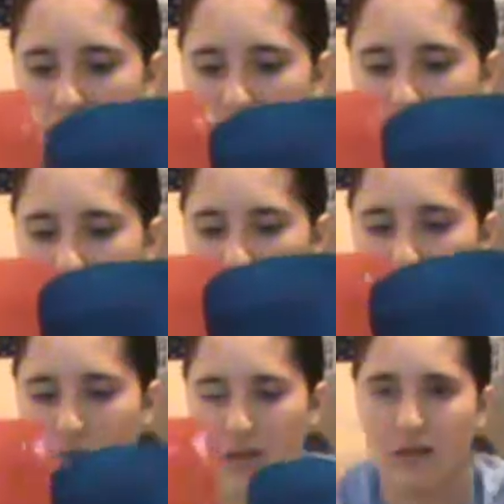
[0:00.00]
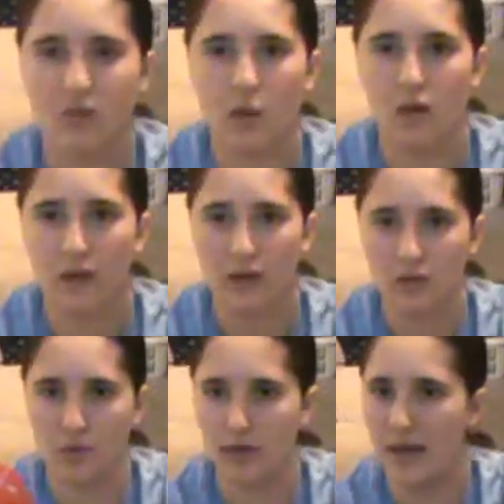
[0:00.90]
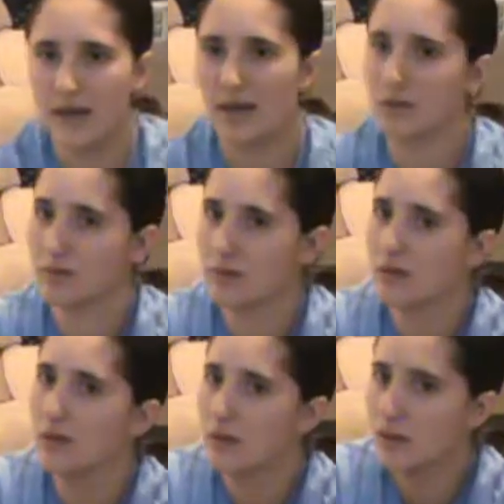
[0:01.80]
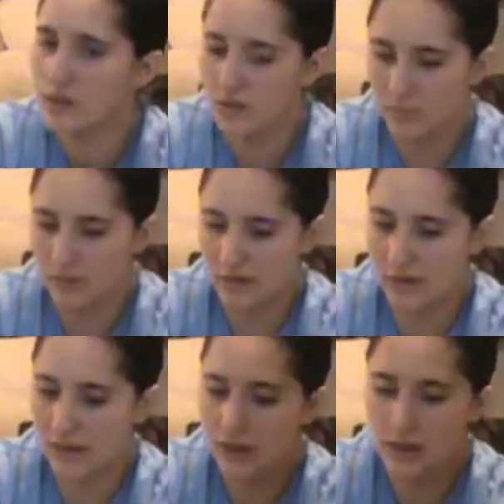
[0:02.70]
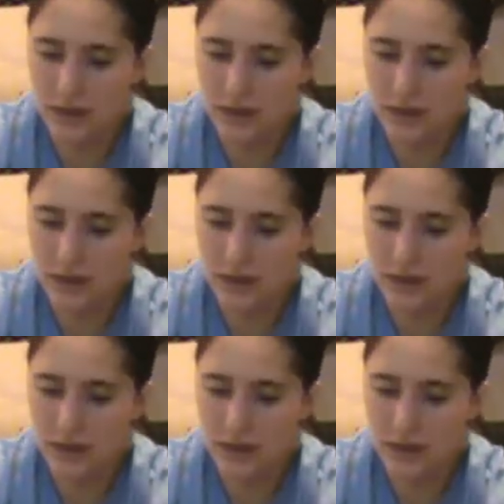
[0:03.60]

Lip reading: size I believe is like a 12 ounce or an 8 ounce, something like that.